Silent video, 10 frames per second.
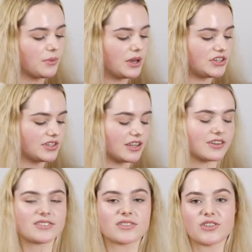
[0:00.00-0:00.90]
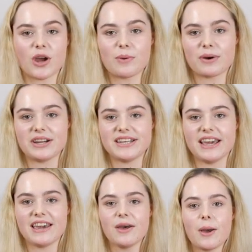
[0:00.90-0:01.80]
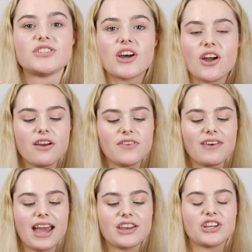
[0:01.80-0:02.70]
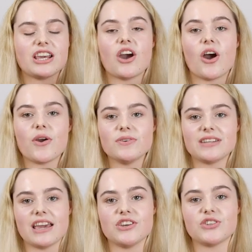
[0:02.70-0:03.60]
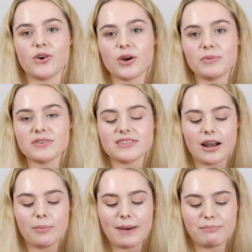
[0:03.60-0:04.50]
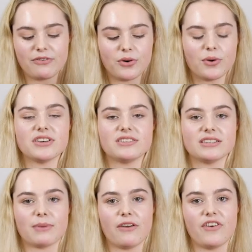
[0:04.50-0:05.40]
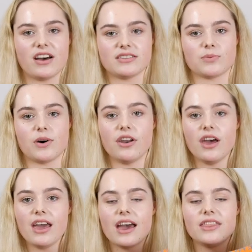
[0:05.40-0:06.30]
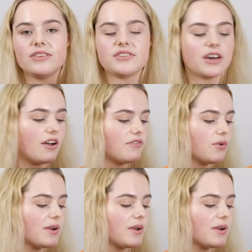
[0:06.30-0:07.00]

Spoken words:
which just looks so pretty. So I've never actually owned a Shockamore saddle pad before. This is my first one, and I've